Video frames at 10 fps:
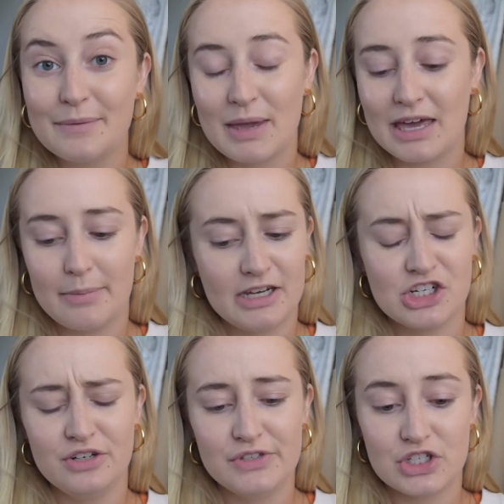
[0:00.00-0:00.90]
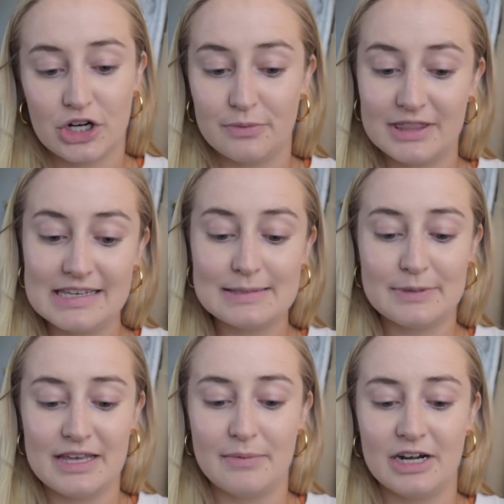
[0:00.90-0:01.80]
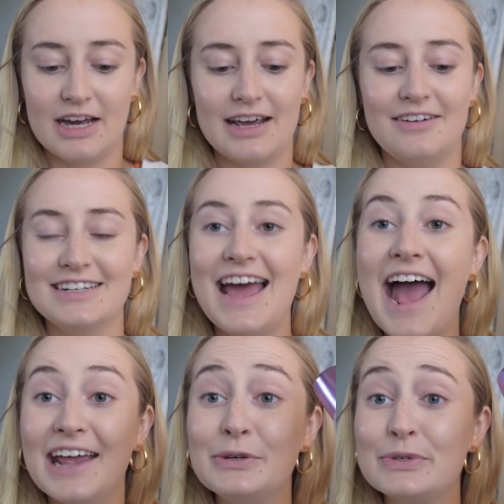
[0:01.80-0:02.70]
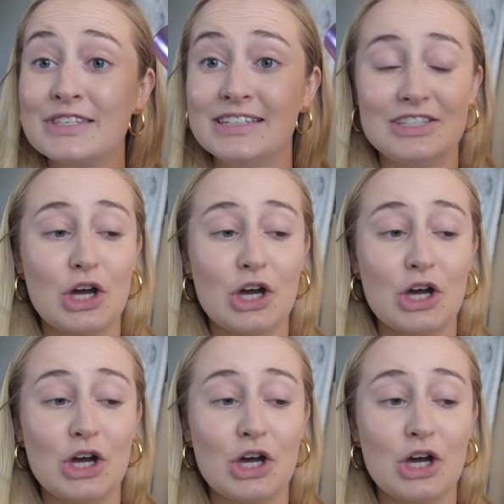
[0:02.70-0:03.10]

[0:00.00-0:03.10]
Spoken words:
makeup, I should have started with these, but they were not out. I used the